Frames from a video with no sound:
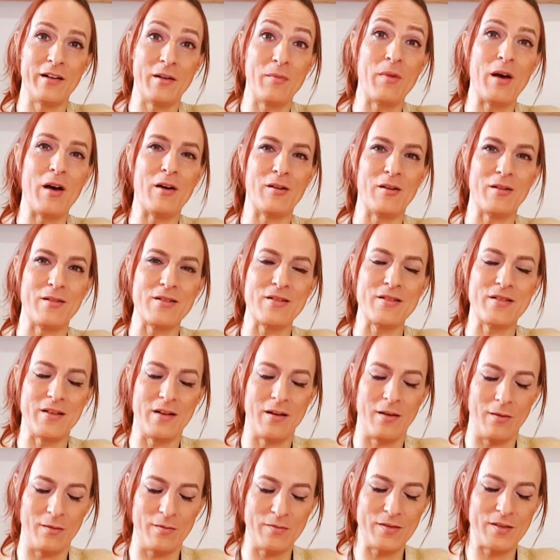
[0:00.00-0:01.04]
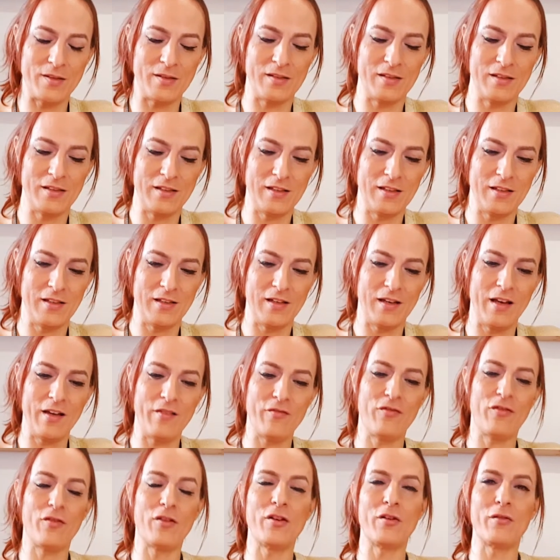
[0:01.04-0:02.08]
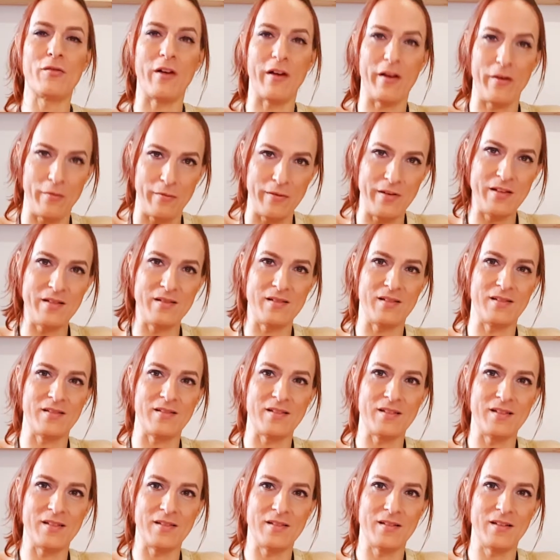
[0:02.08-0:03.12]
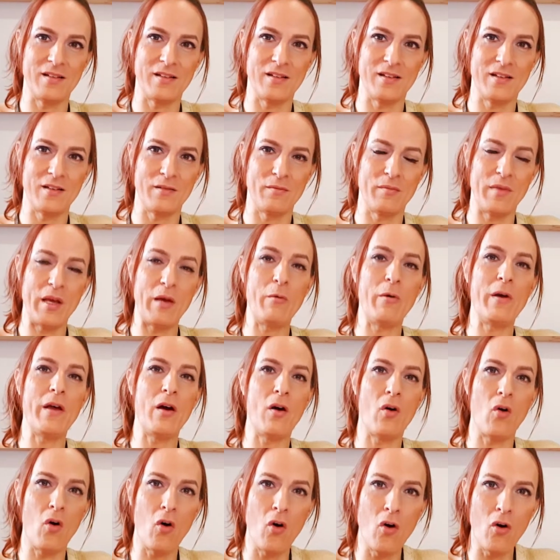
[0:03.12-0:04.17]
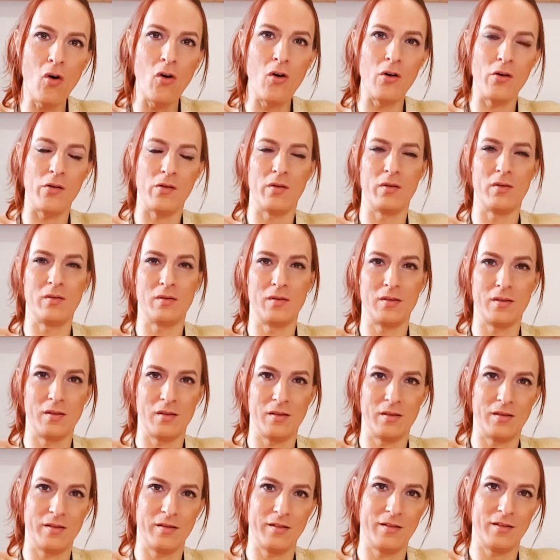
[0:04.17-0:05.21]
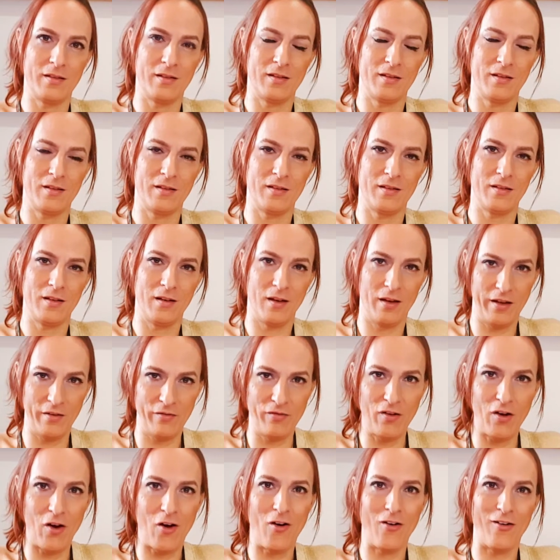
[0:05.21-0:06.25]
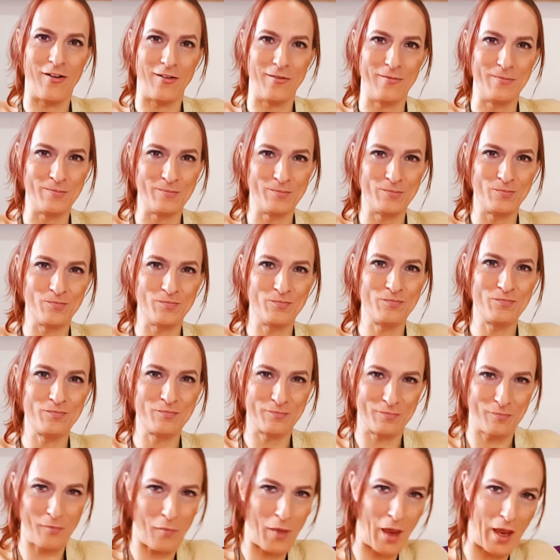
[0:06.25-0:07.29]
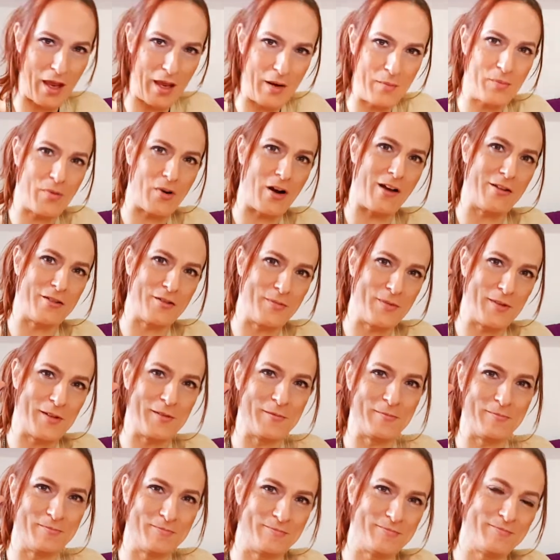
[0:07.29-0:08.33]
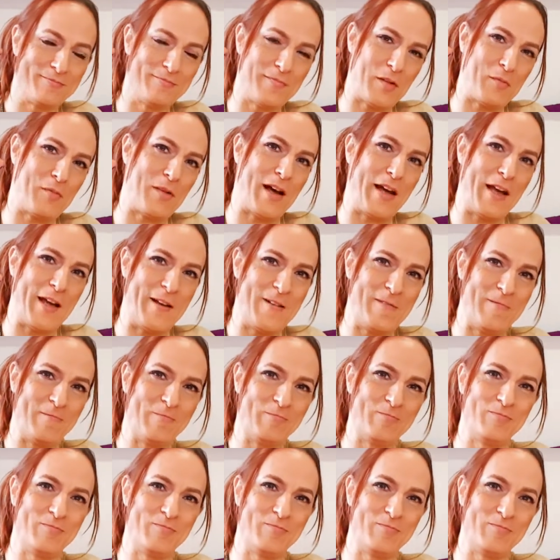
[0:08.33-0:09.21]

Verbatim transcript: about ourselves, and for the right reasons. May we all live long and prosper. Bye bye.